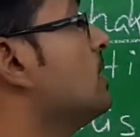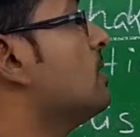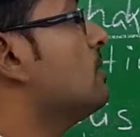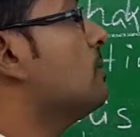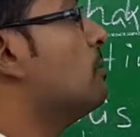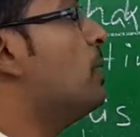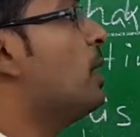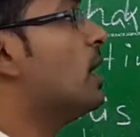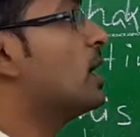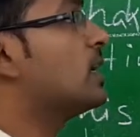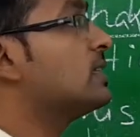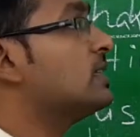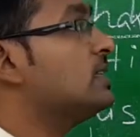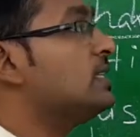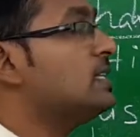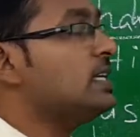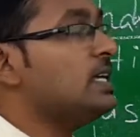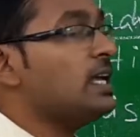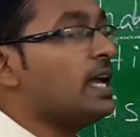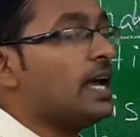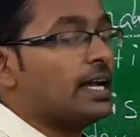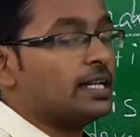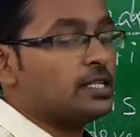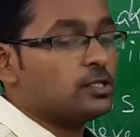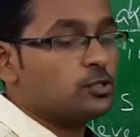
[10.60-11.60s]
Bhakti
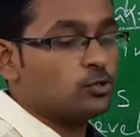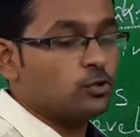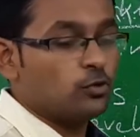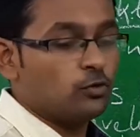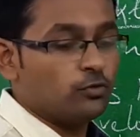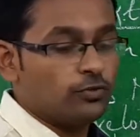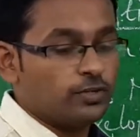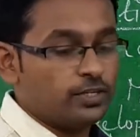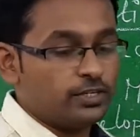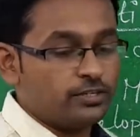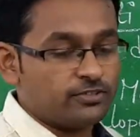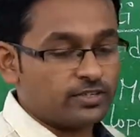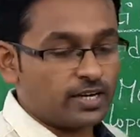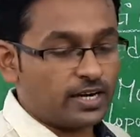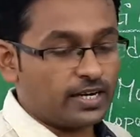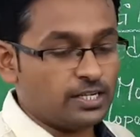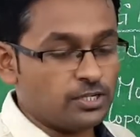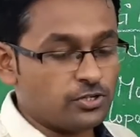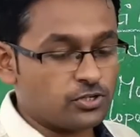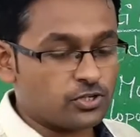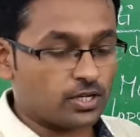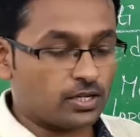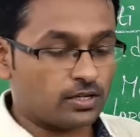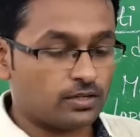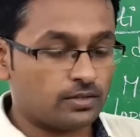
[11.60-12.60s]
and Sufi
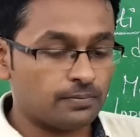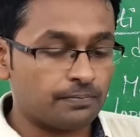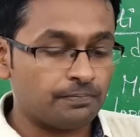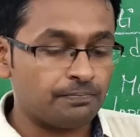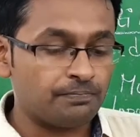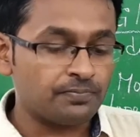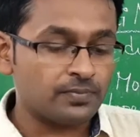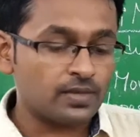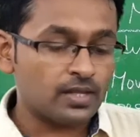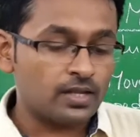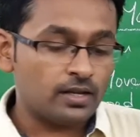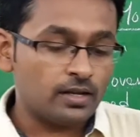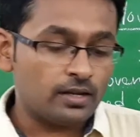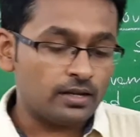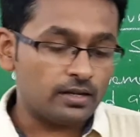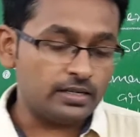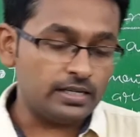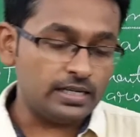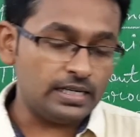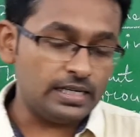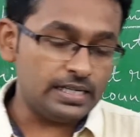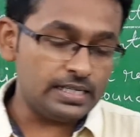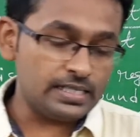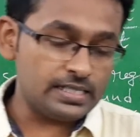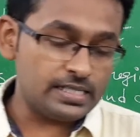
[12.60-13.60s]
tradition,
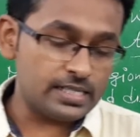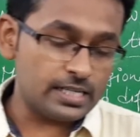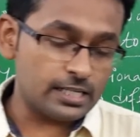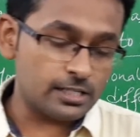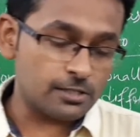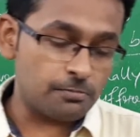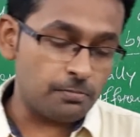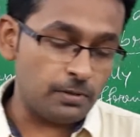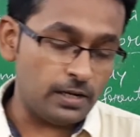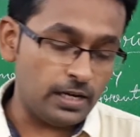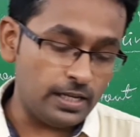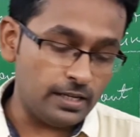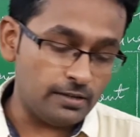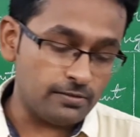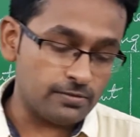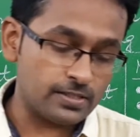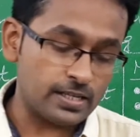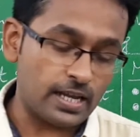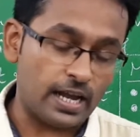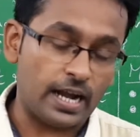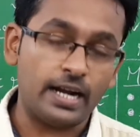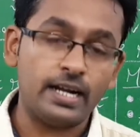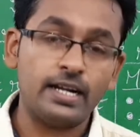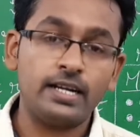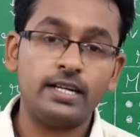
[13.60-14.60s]
religious beliefs
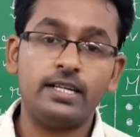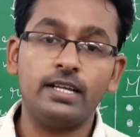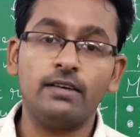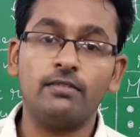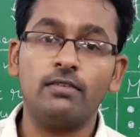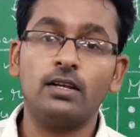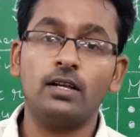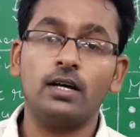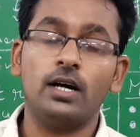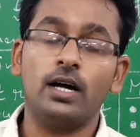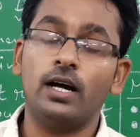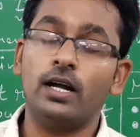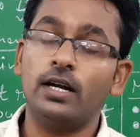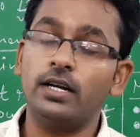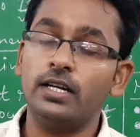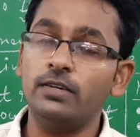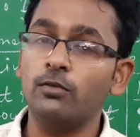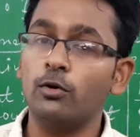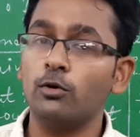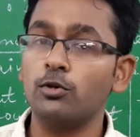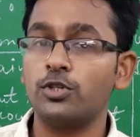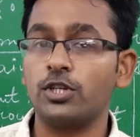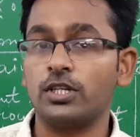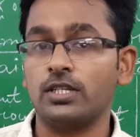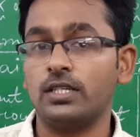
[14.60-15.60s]
and
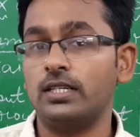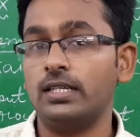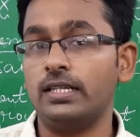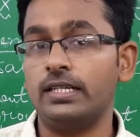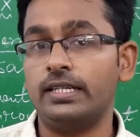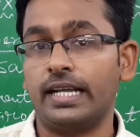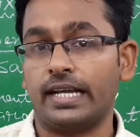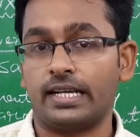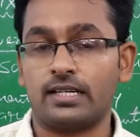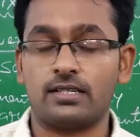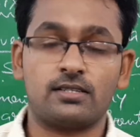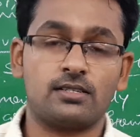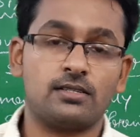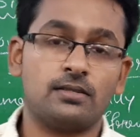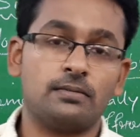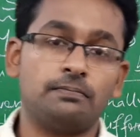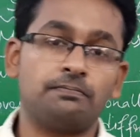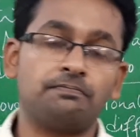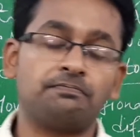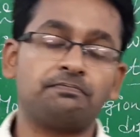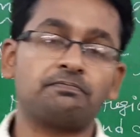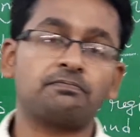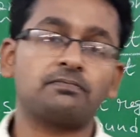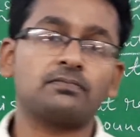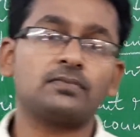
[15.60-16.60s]
devotional texts.
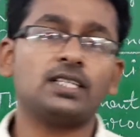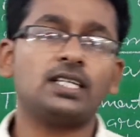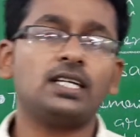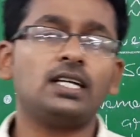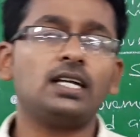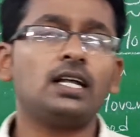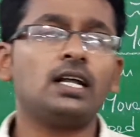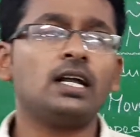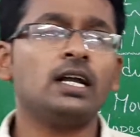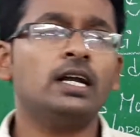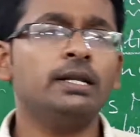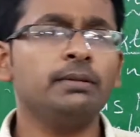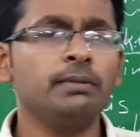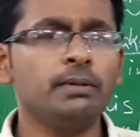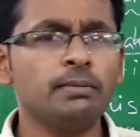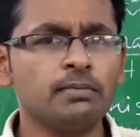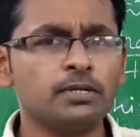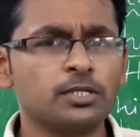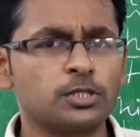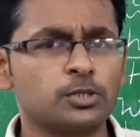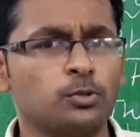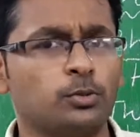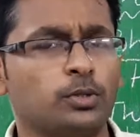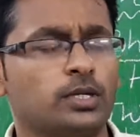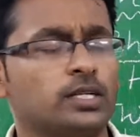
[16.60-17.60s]

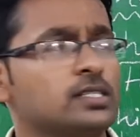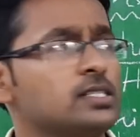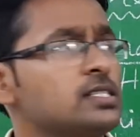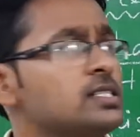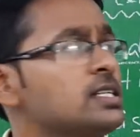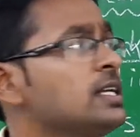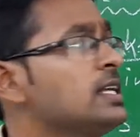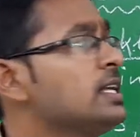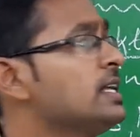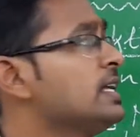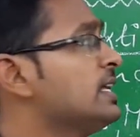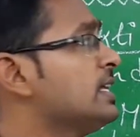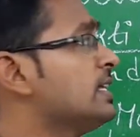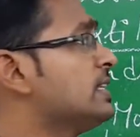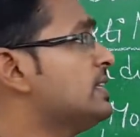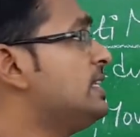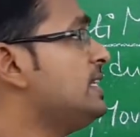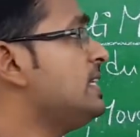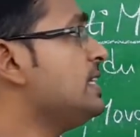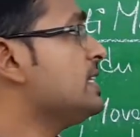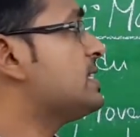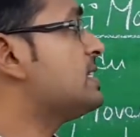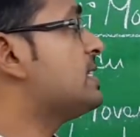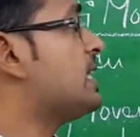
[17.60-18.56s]
Remember students, this